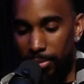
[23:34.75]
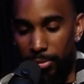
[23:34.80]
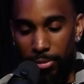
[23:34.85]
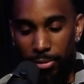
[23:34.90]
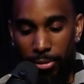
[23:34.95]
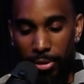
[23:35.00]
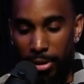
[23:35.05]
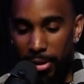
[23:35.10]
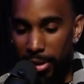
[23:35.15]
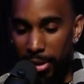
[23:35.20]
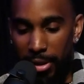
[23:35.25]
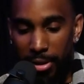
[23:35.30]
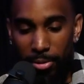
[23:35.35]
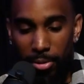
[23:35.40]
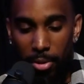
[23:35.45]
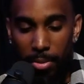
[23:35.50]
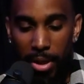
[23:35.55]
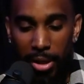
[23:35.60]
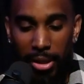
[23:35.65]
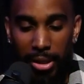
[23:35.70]
Really good
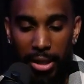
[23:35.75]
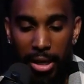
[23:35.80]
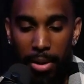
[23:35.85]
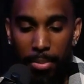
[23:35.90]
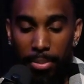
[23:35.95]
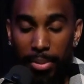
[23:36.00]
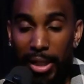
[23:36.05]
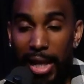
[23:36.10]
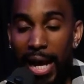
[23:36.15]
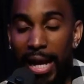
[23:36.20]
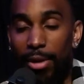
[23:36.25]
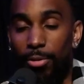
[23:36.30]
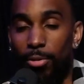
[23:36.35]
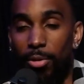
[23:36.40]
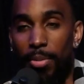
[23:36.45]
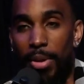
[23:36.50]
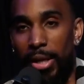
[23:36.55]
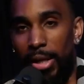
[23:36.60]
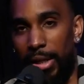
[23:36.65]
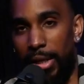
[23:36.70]
romantic, black
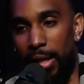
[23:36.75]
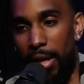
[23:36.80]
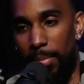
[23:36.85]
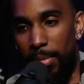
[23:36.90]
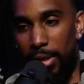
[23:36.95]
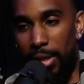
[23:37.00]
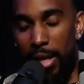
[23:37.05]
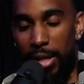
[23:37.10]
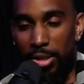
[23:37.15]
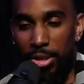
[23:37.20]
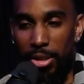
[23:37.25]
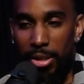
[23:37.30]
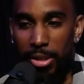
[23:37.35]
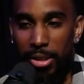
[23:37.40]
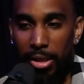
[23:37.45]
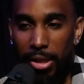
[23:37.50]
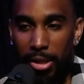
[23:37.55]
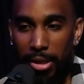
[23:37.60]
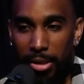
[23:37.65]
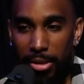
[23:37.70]
romantic comedy, I should
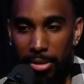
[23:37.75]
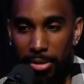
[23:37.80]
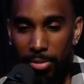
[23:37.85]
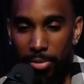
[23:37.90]
say.